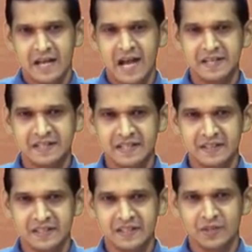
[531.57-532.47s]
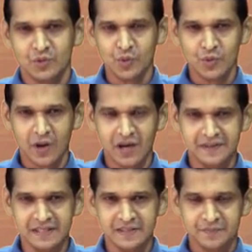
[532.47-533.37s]
And then who are
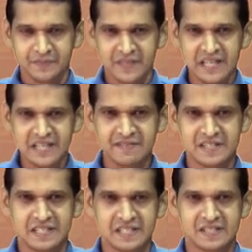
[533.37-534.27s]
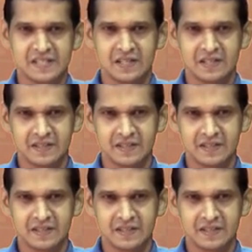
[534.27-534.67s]
the invitees?